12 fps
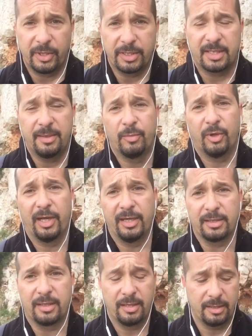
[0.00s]

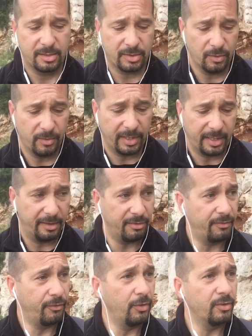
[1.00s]
symbolized. So when I
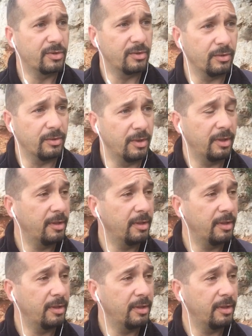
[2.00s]
refused to